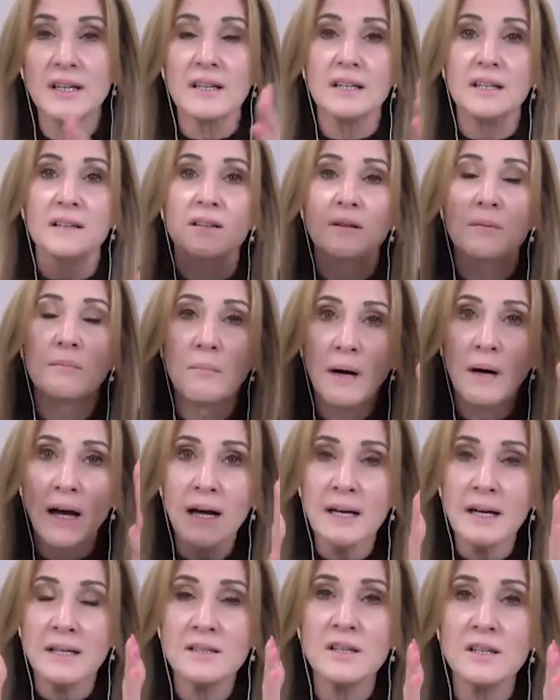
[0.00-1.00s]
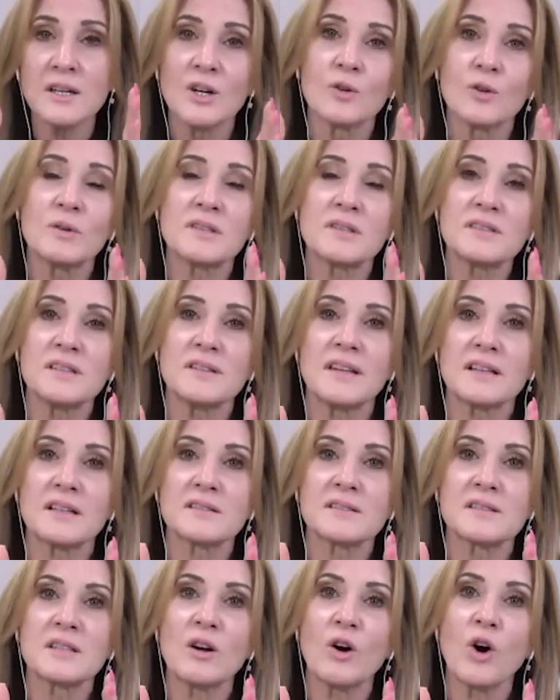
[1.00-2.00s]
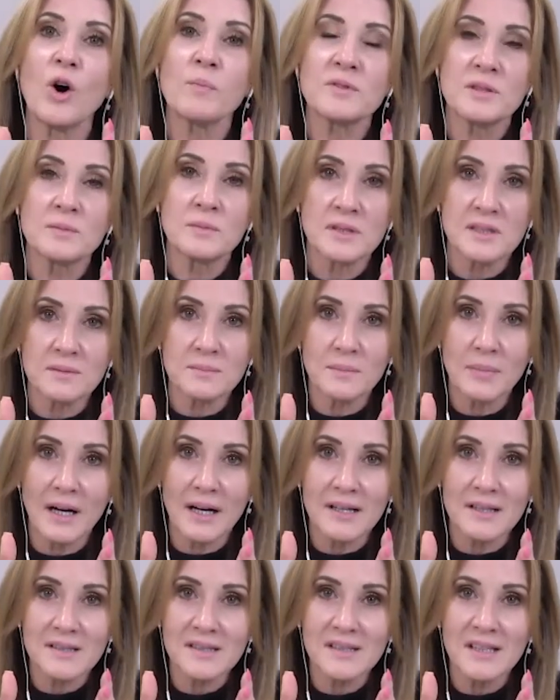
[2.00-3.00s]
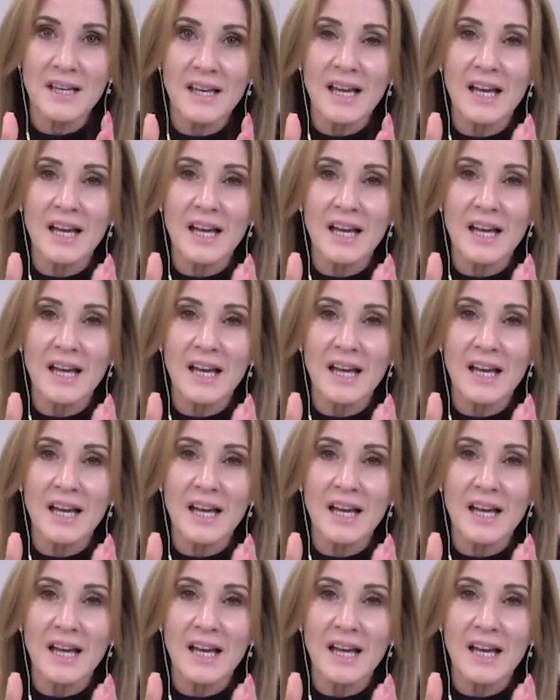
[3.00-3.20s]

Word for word: In the mind, we see that as the optimism bias,